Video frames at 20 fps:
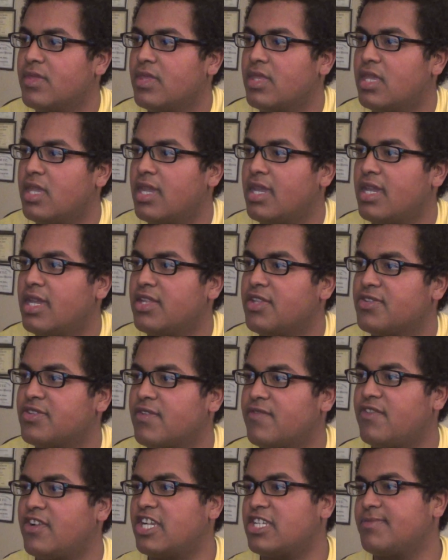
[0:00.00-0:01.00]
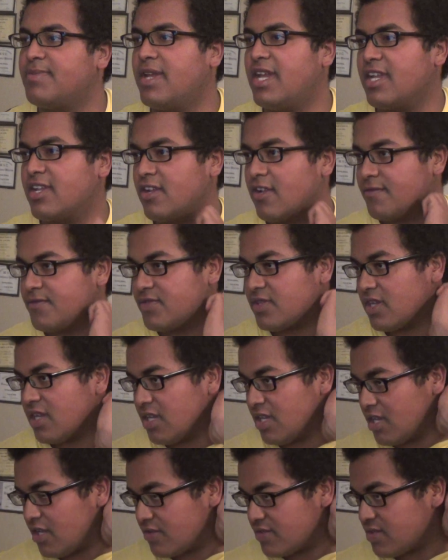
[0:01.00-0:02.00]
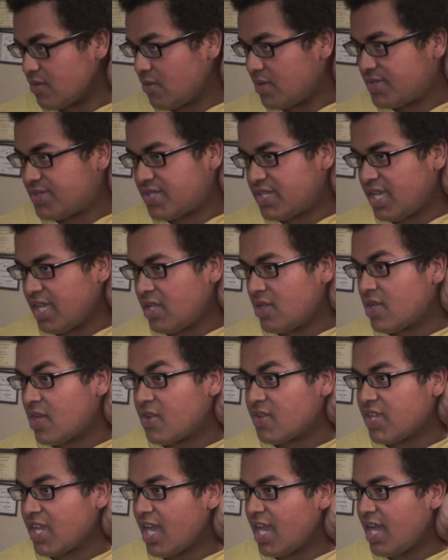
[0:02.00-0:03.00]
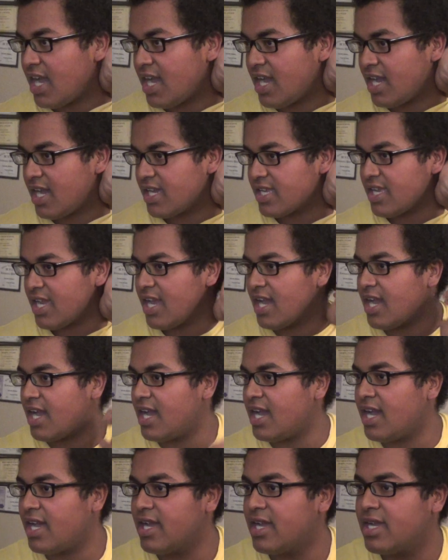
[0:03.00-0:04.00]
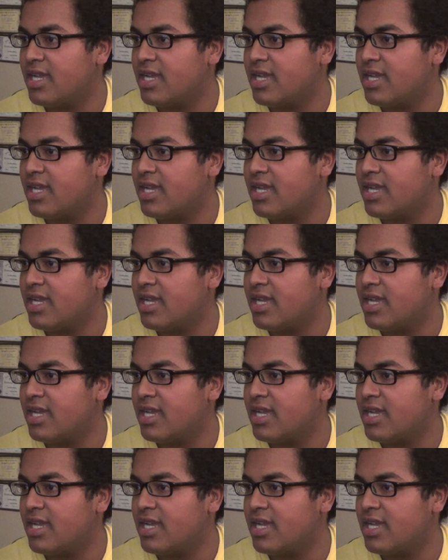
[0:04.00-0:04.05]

And there's a flashback of someone's yelling, yeah, yeah.